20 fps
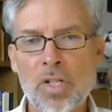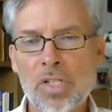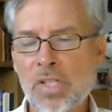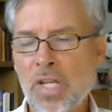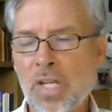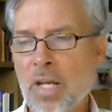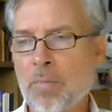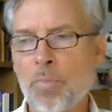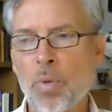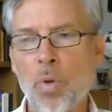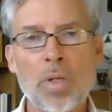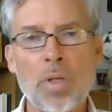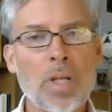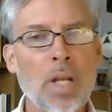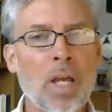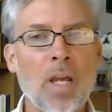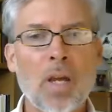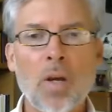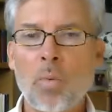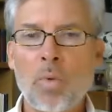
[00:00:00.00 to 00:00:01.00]
standpoint,
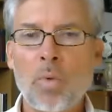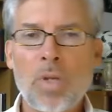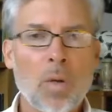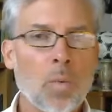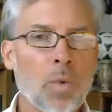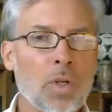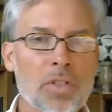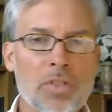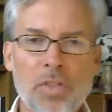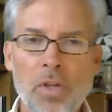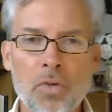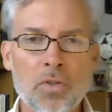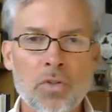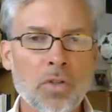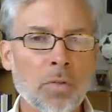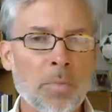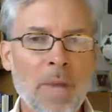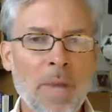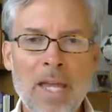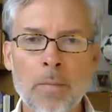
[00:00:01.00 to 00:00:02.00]
you know, we're
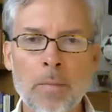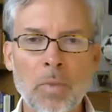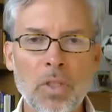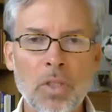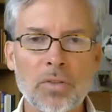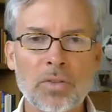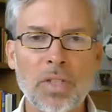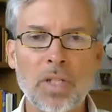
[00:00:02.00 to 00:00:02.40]
social mammals.